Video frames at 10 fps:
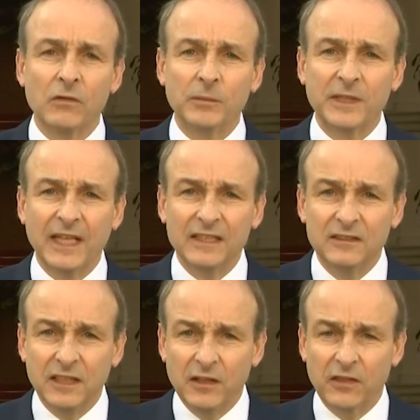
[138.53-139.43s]
From the
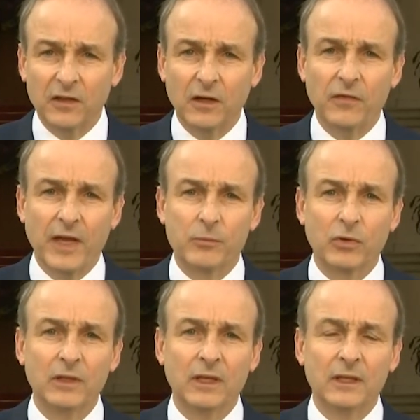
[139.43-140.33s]
19th of
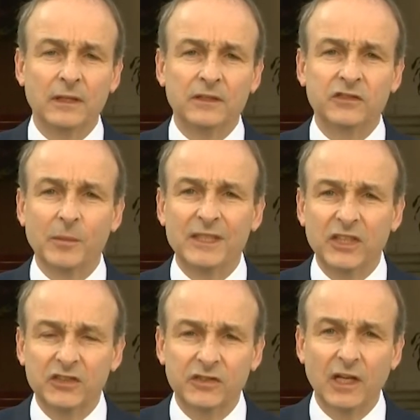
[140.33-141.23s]
April, some
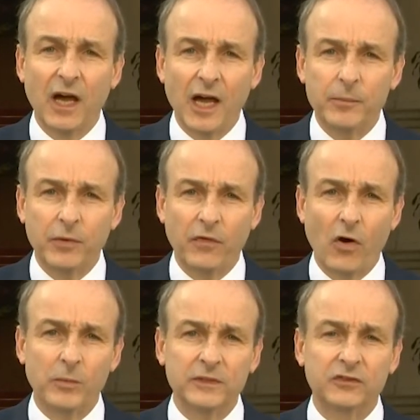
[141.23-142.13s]
additional
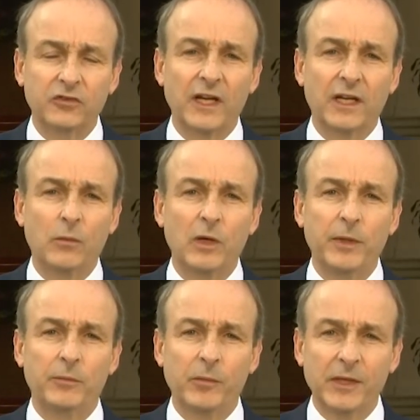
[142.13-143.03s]
high-performance training will
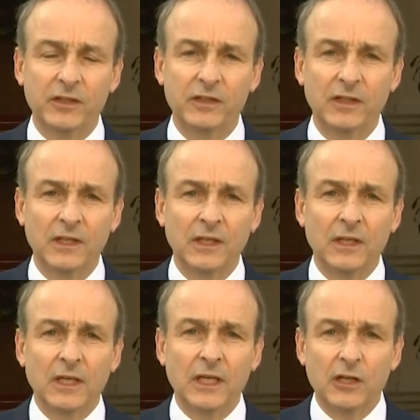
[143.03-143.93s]
be permitted,
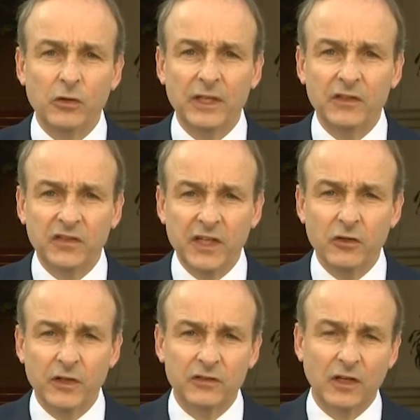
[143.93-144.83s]
including
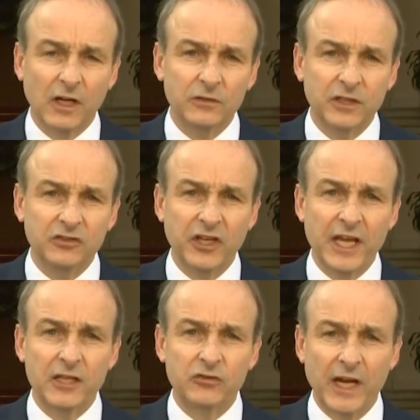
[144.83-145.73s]
senior inter-county
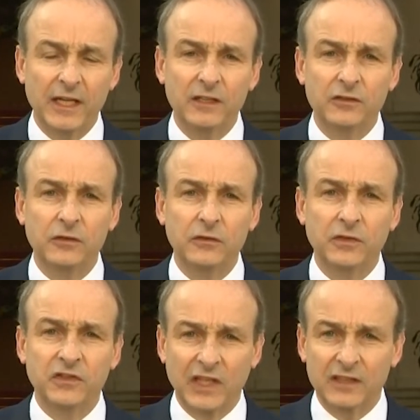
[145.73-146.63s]
GA training to
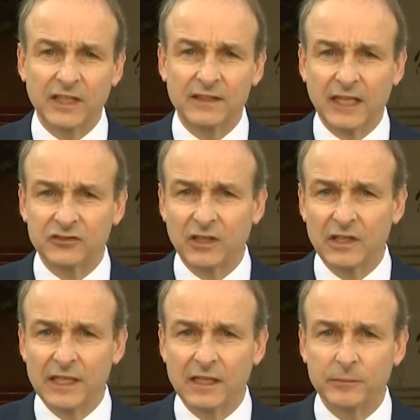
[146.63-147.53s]
facilitate National
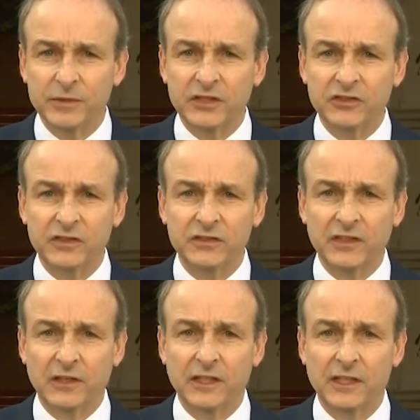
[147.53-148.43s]
League competitions
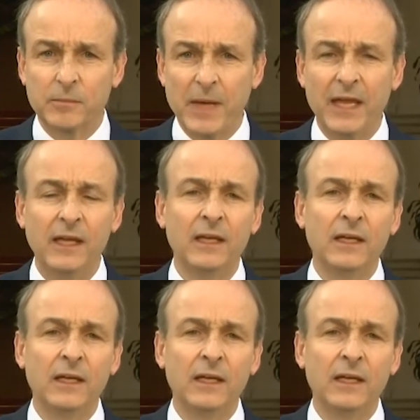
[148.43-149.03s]
starting in May,